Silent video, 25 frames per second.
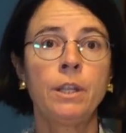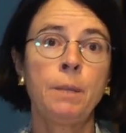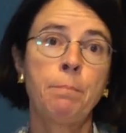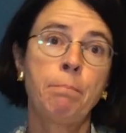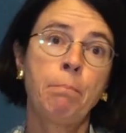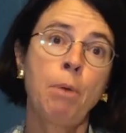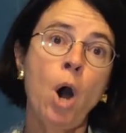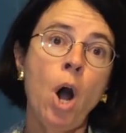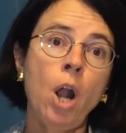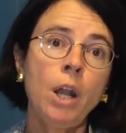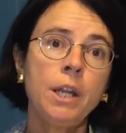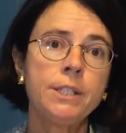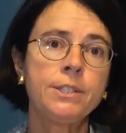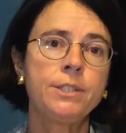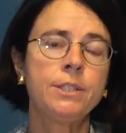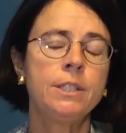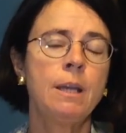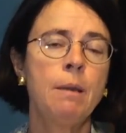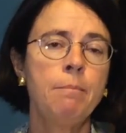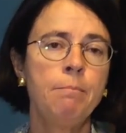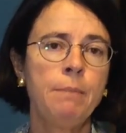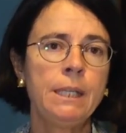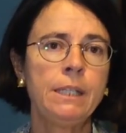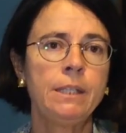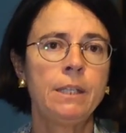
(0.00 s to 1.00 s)
policy,
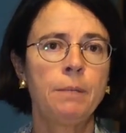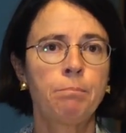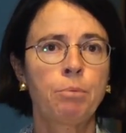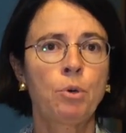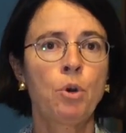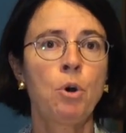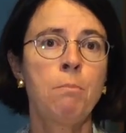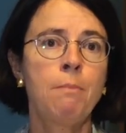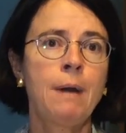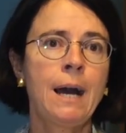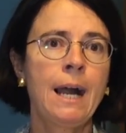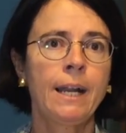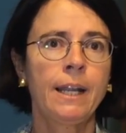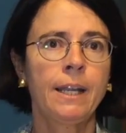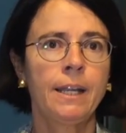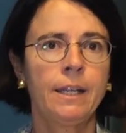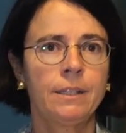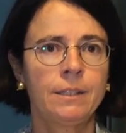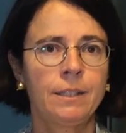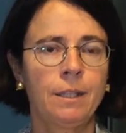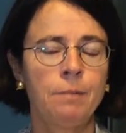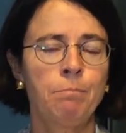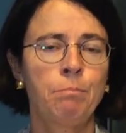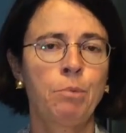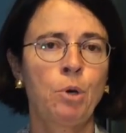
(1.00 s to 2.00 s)
I mean the
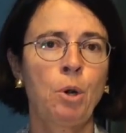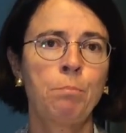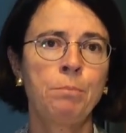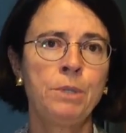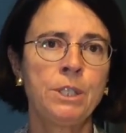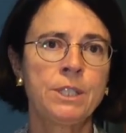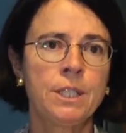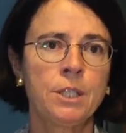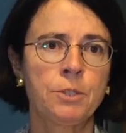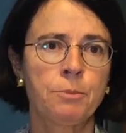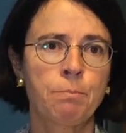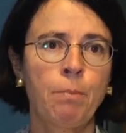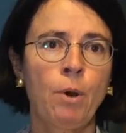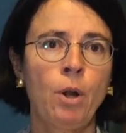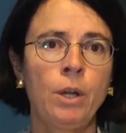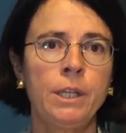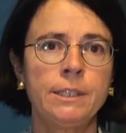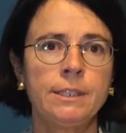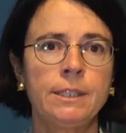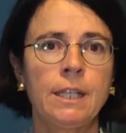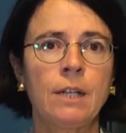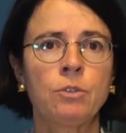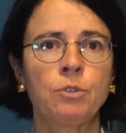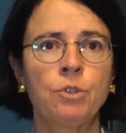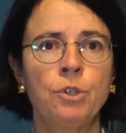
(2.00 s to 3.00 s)
pro-market and pro-business
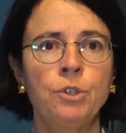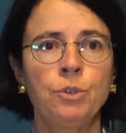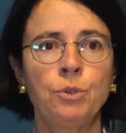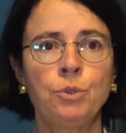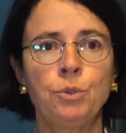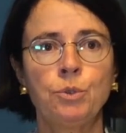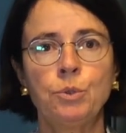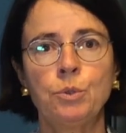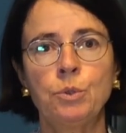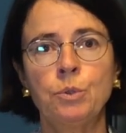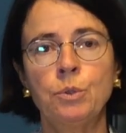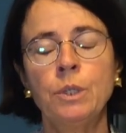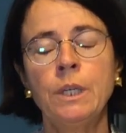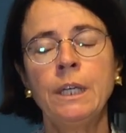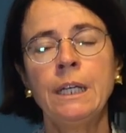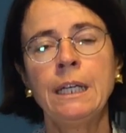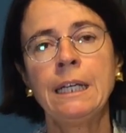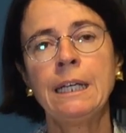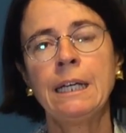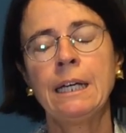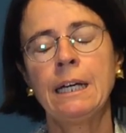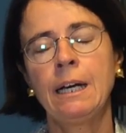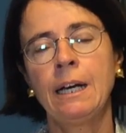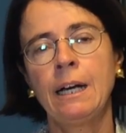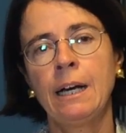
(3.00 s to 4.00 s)
policy, are going to
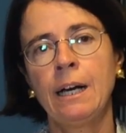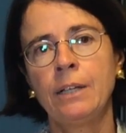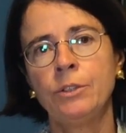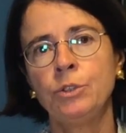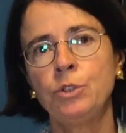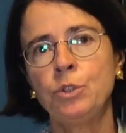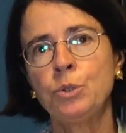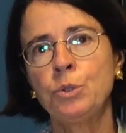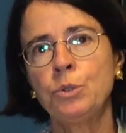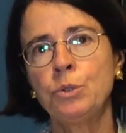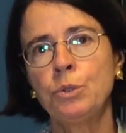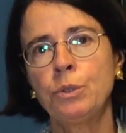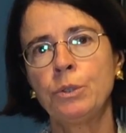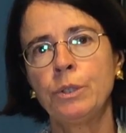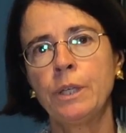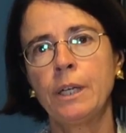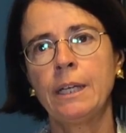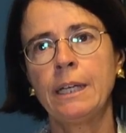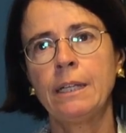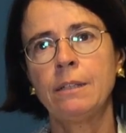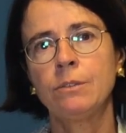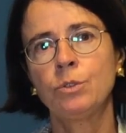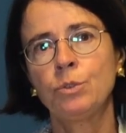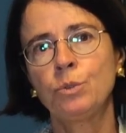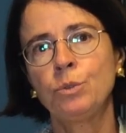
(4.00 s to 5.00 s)
do
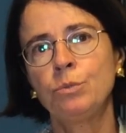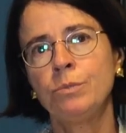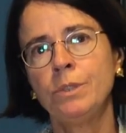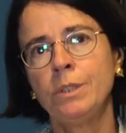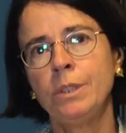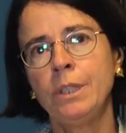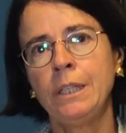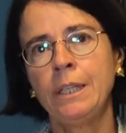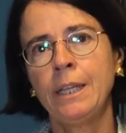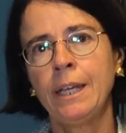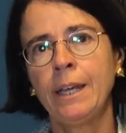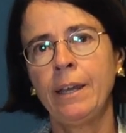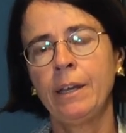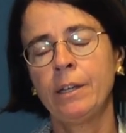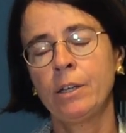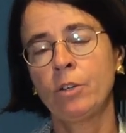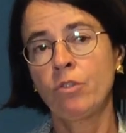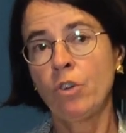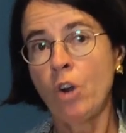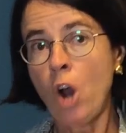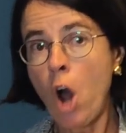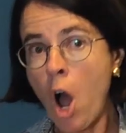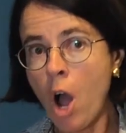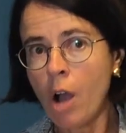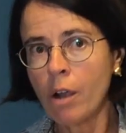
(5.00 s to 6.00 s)
in a
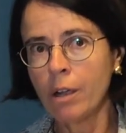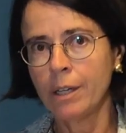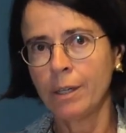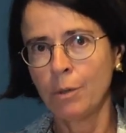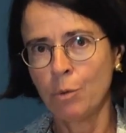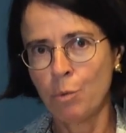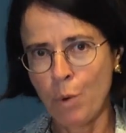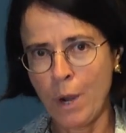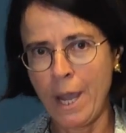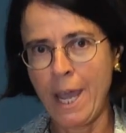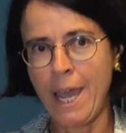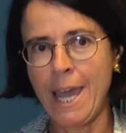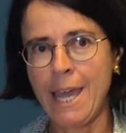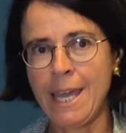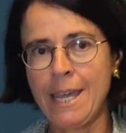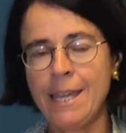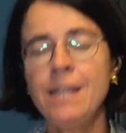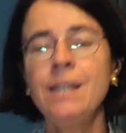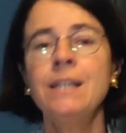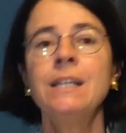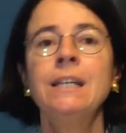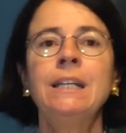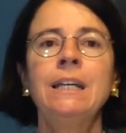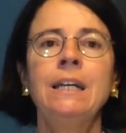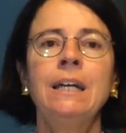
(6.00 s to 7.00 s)
wrong
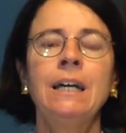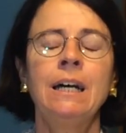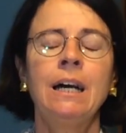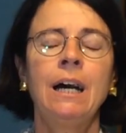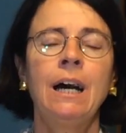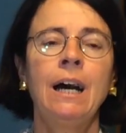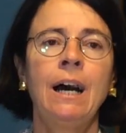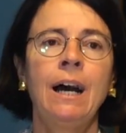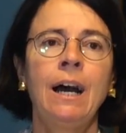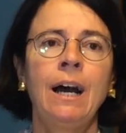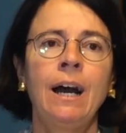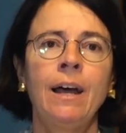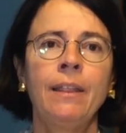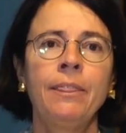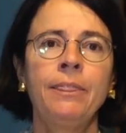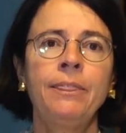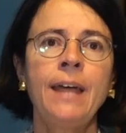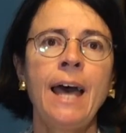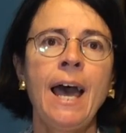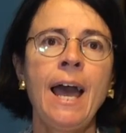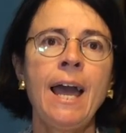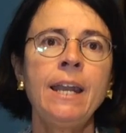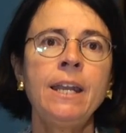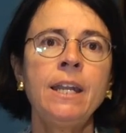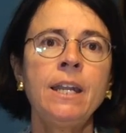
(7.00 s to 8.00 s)
way,
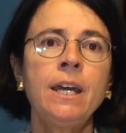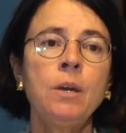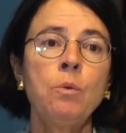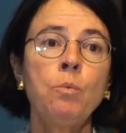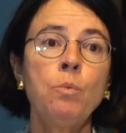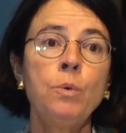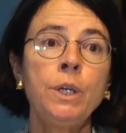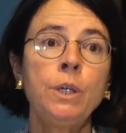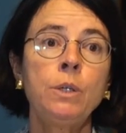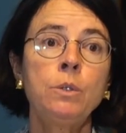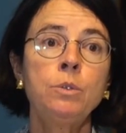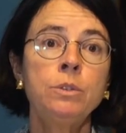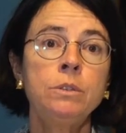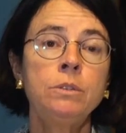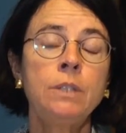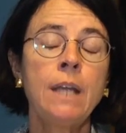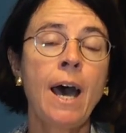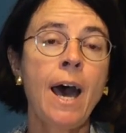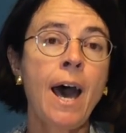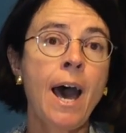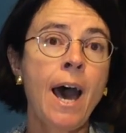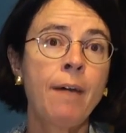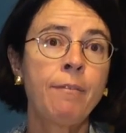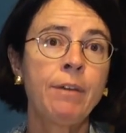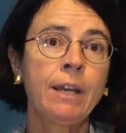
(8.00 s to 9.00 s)
then we could
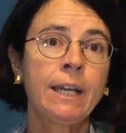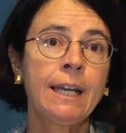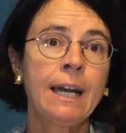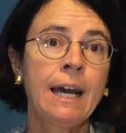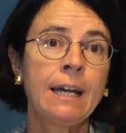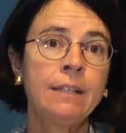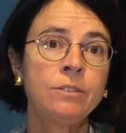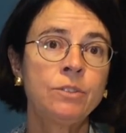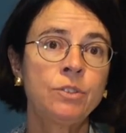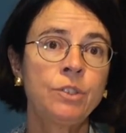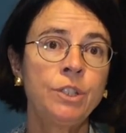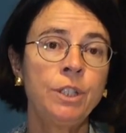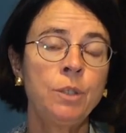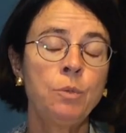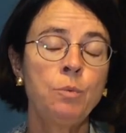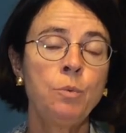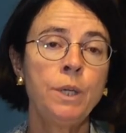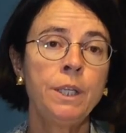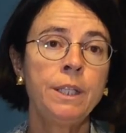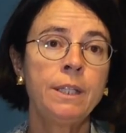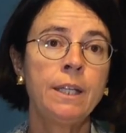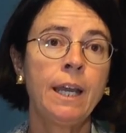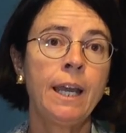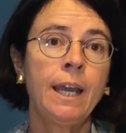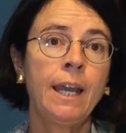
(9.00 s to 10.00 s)
have a country
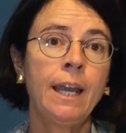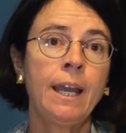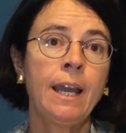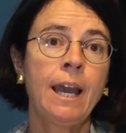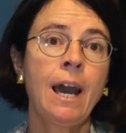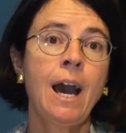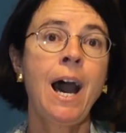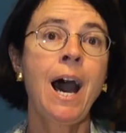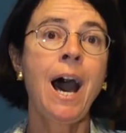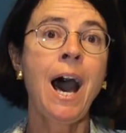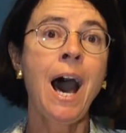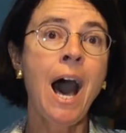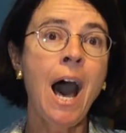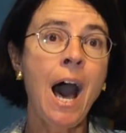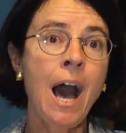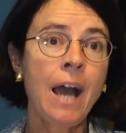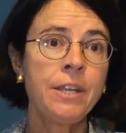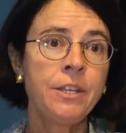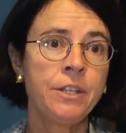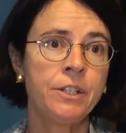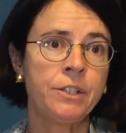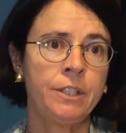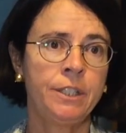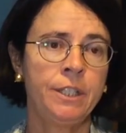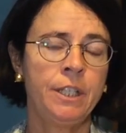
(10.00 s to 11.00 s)
with a
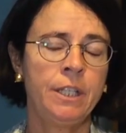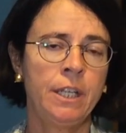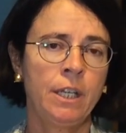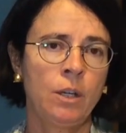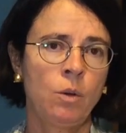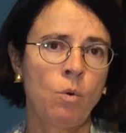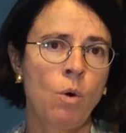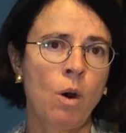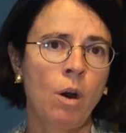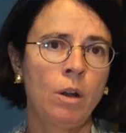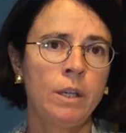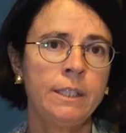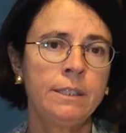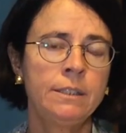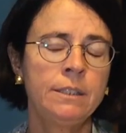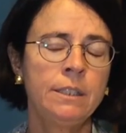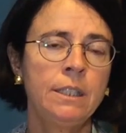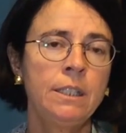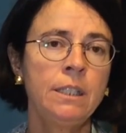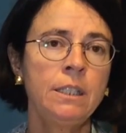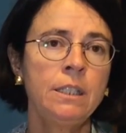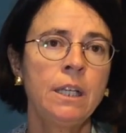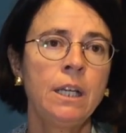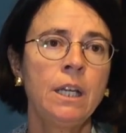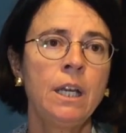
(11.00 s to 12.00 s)
higher
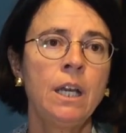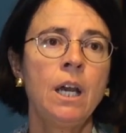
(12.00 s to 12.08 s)
inequality,